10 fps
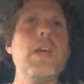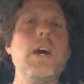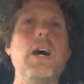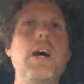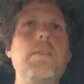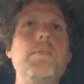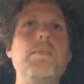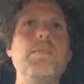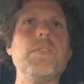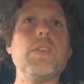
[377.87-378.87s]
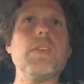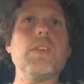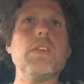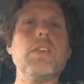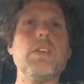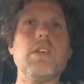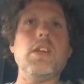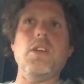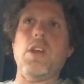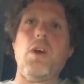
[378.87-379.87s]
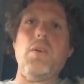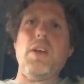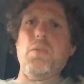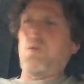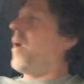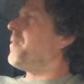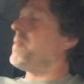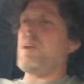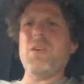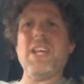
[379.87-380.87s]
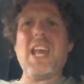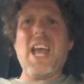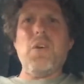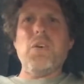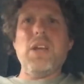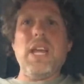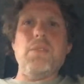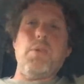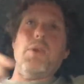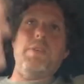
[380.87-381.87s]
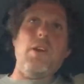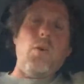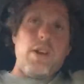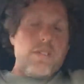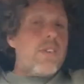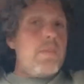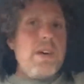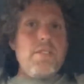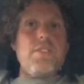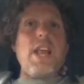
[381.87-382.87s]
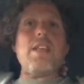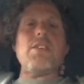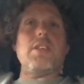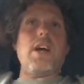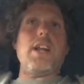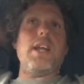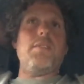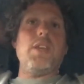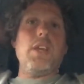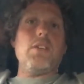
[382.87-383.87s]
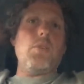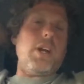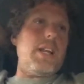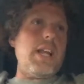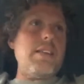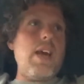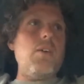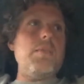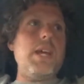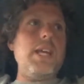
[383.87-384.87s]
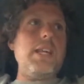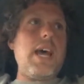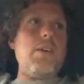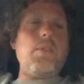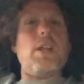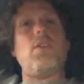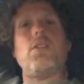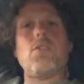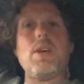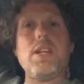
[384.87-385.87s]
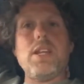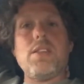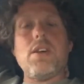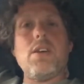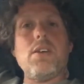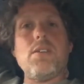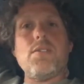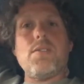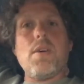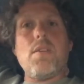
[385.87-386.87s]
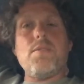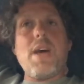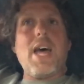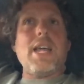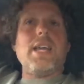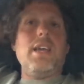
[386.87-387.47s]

You know, why would he be on it now? He's probably been on it for a month and hasn't done it. So why didn't they tell me that went on the 23rd of May?